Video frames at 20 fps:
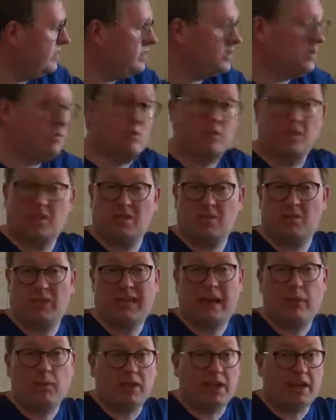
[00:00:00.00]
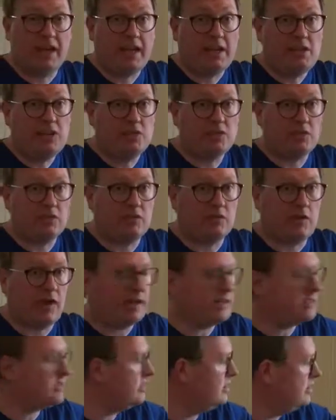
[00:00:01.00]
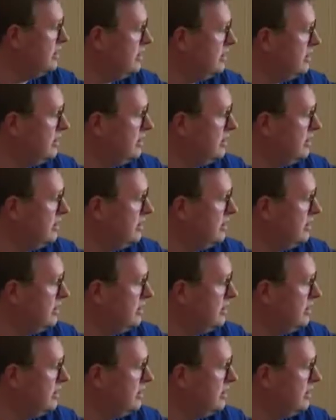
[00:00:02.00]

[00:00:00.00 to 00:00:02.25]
Do you want it to be application direct?